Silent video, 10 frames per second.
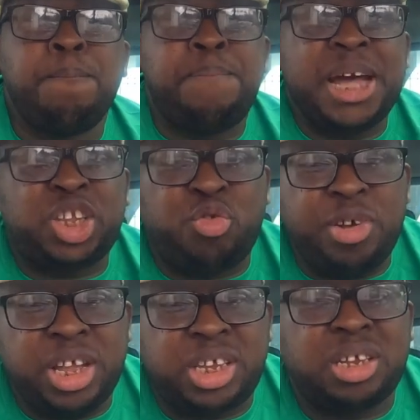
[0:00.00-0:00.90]
birth
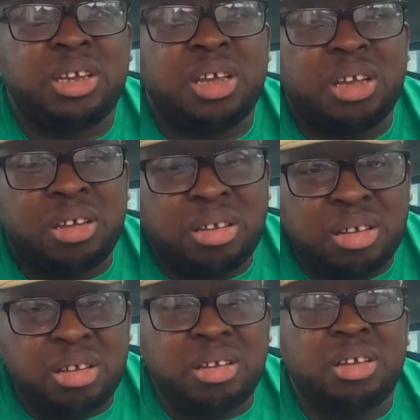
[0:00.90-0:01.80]
rate
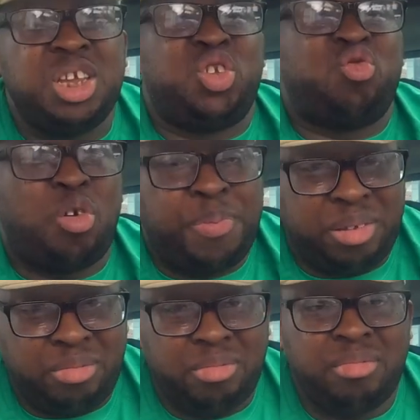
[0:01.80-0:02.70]
is dropping.